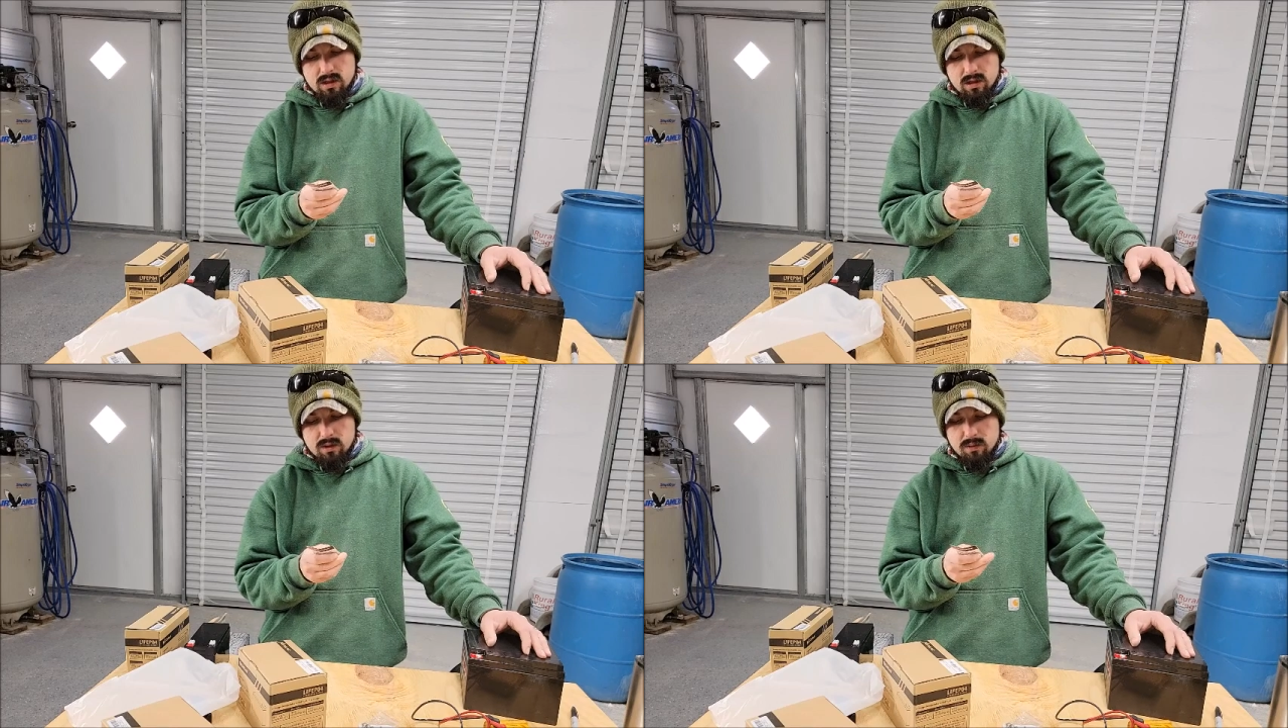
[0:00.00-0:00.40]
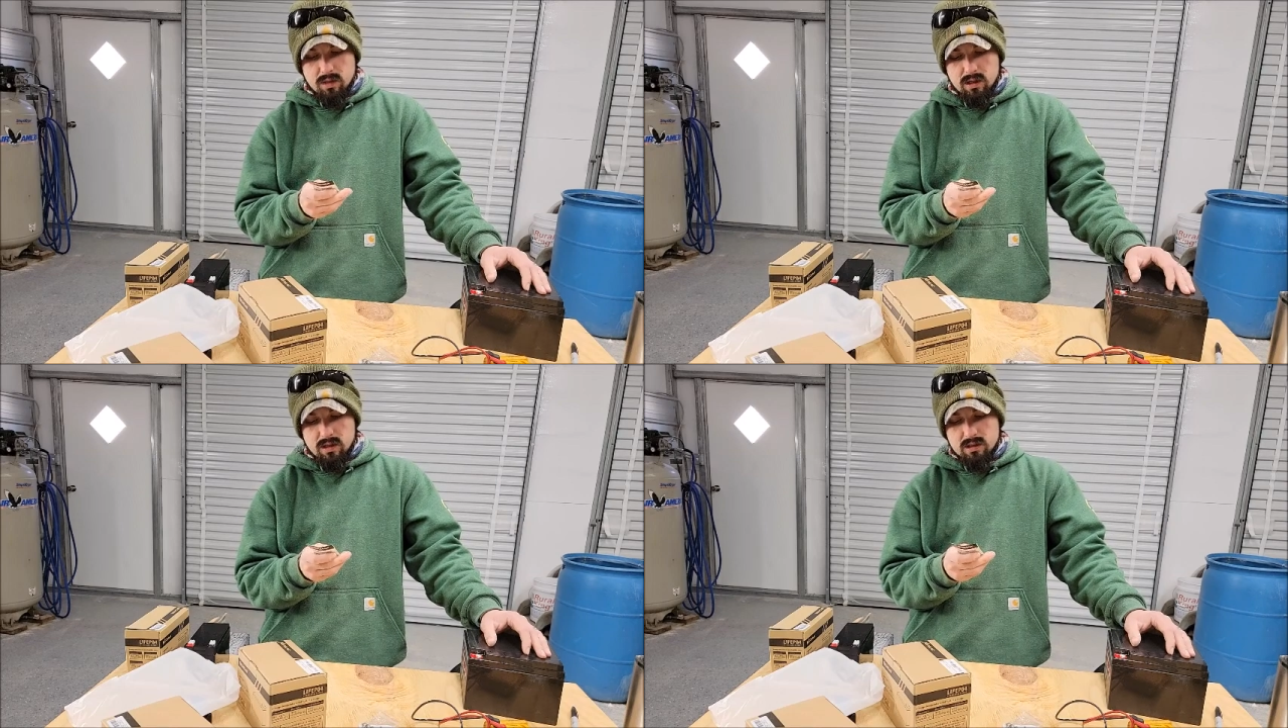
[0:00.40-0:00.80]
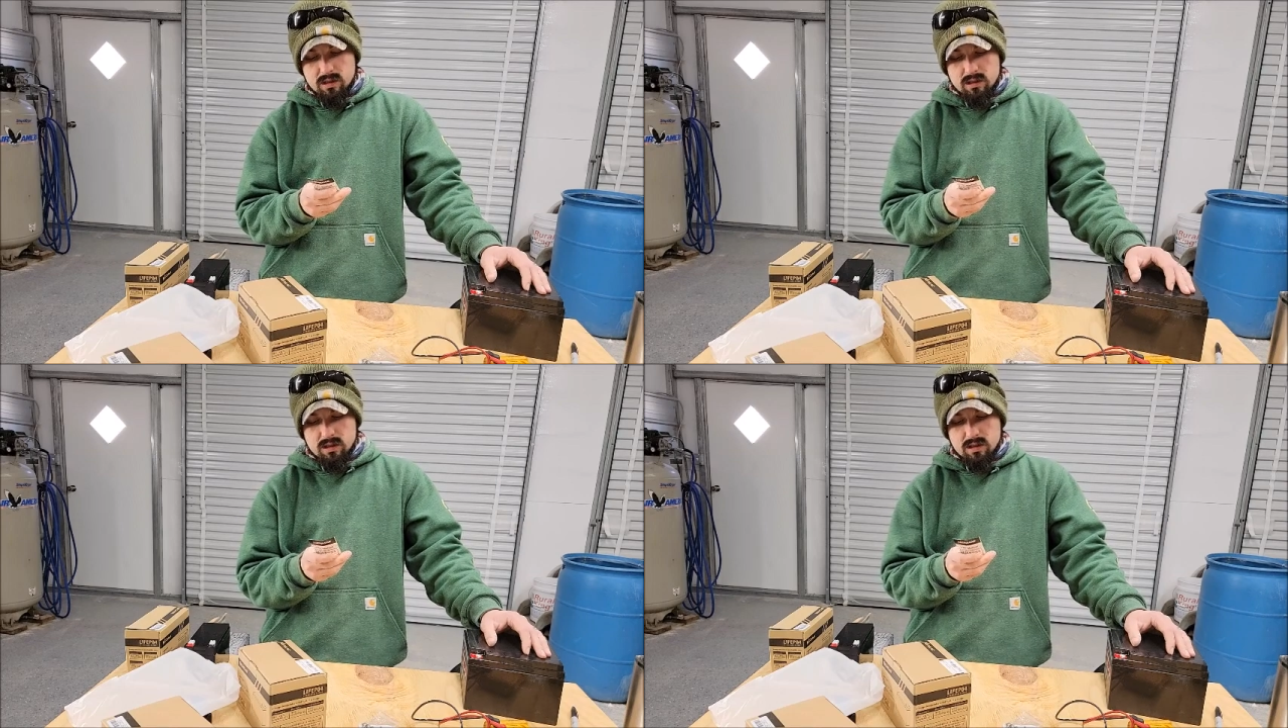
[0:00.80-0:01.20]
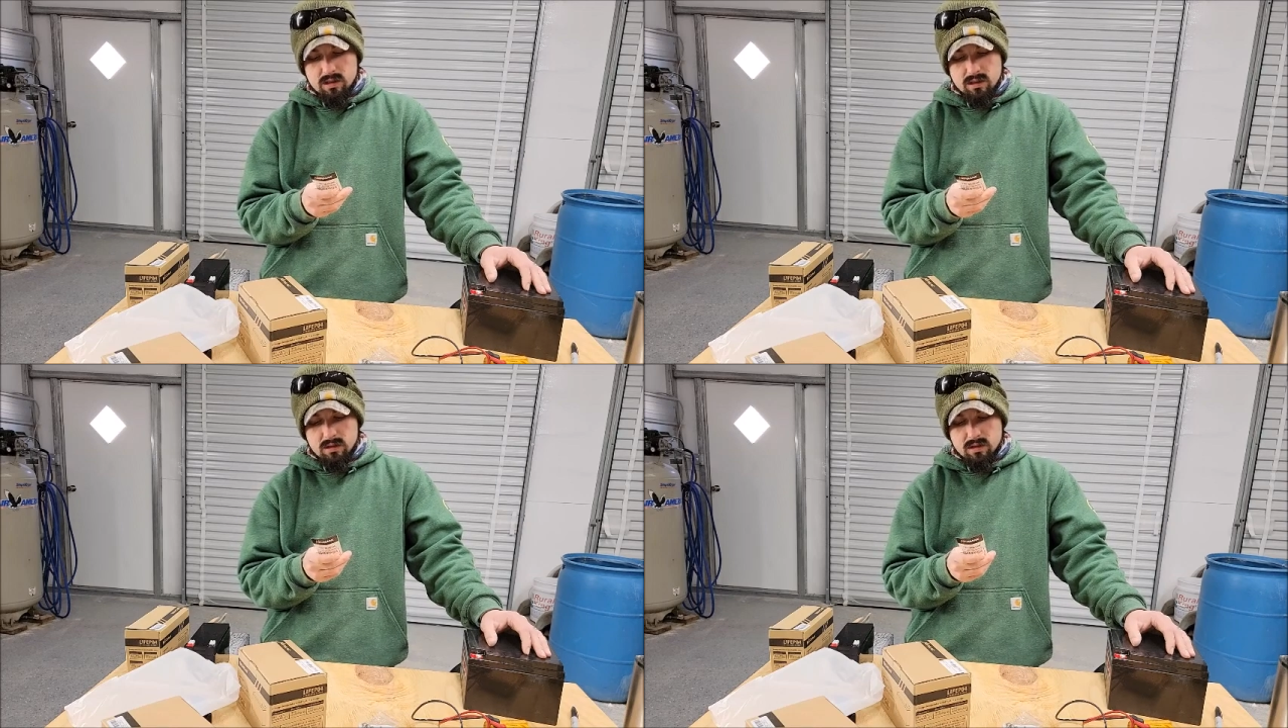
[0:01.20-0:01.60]
Humidity
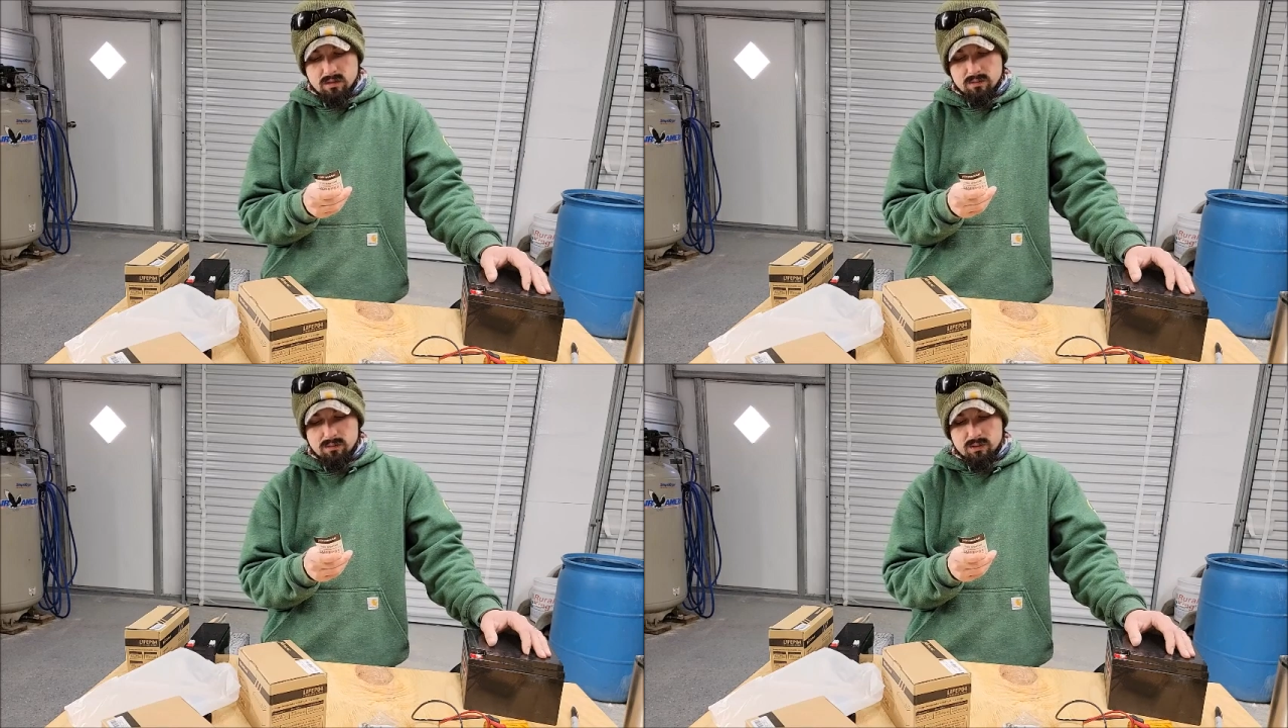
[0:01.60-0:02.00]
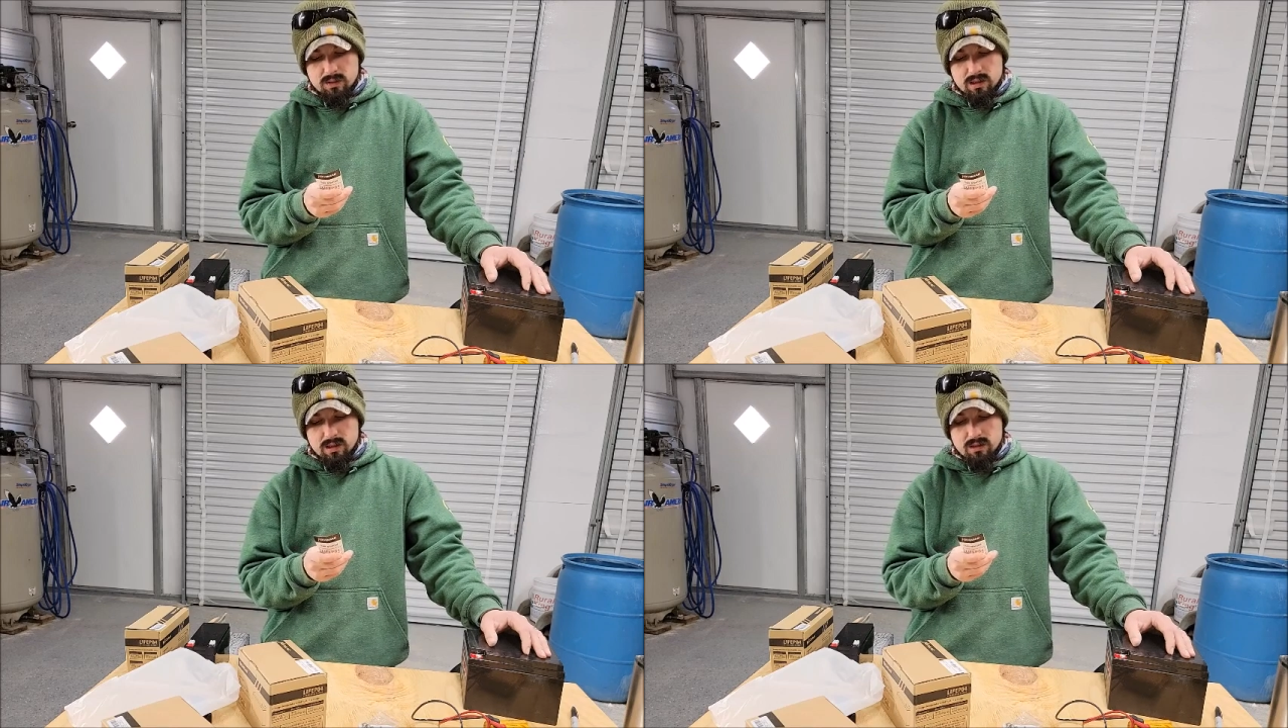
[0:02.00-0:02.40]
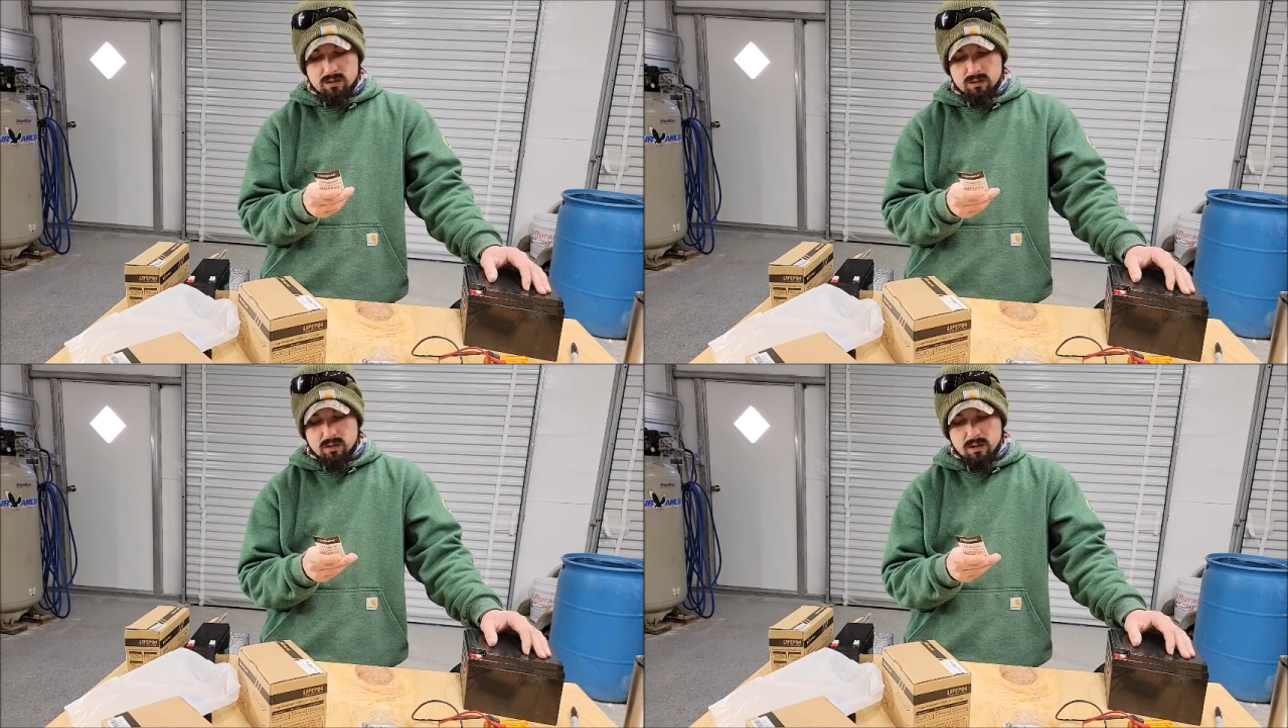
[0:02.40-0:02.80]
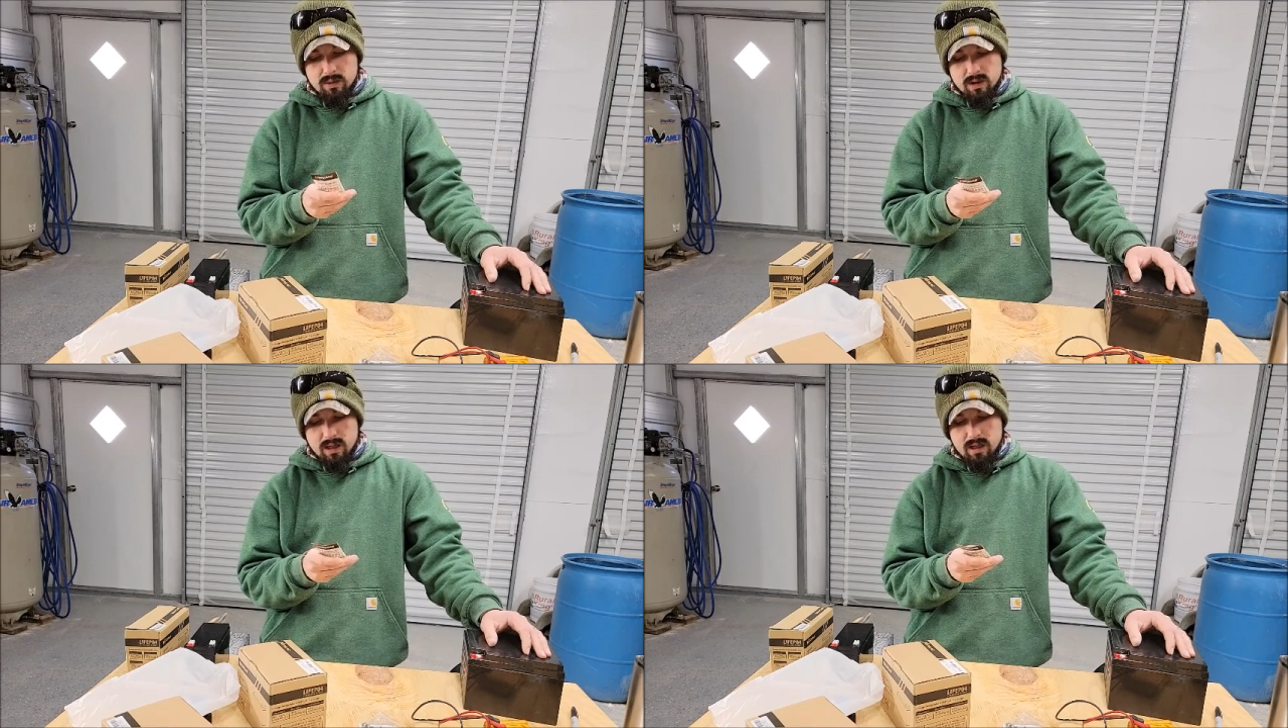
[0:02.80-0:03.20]
60% to
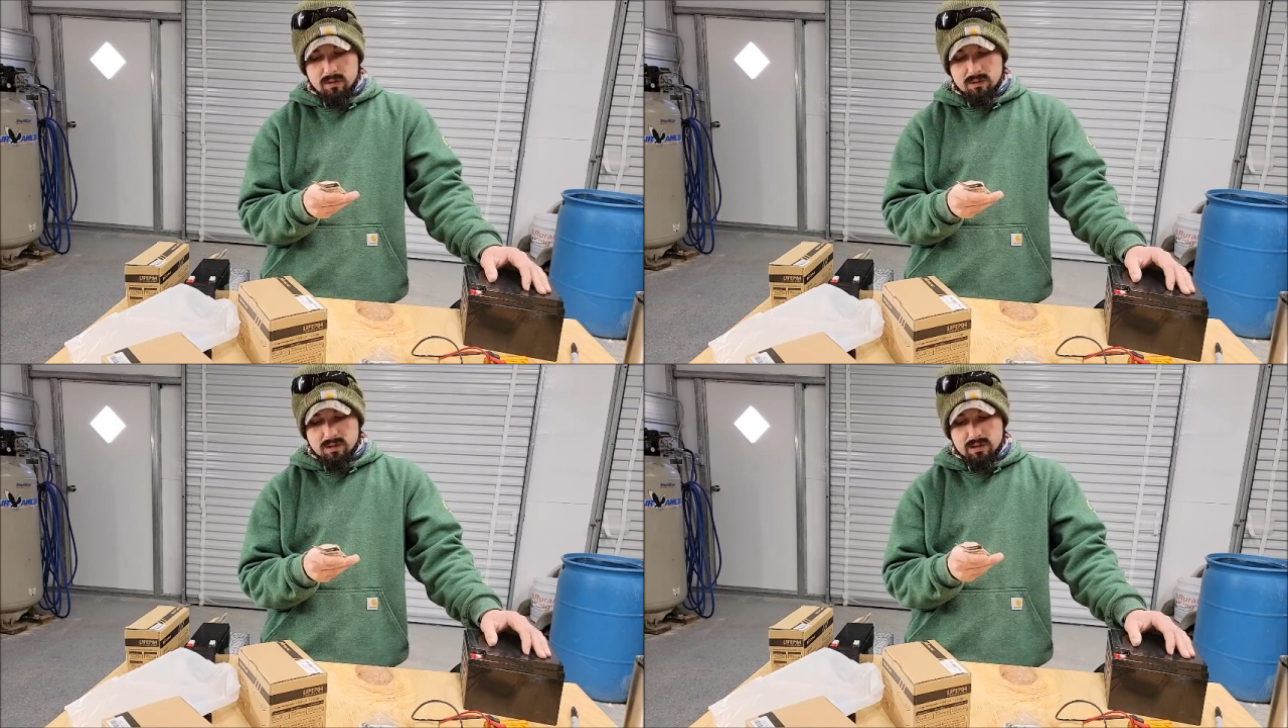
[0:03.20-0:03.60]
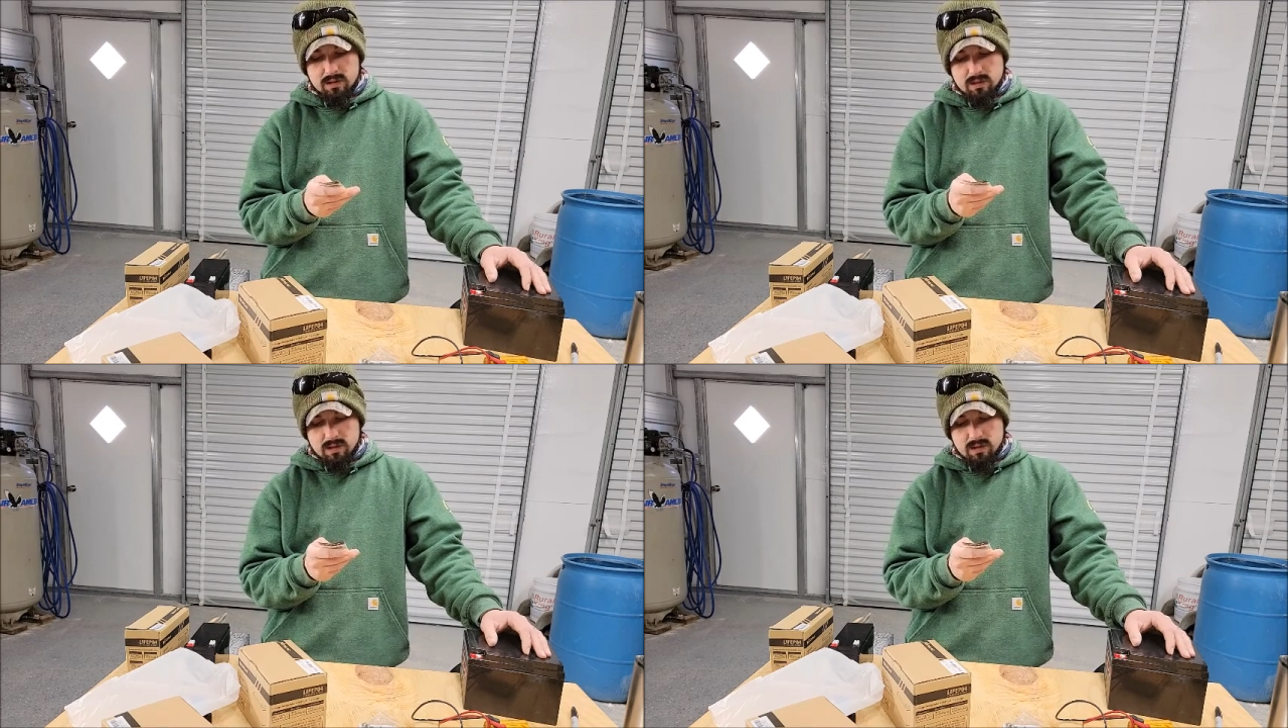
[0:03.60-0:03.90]
about 80%.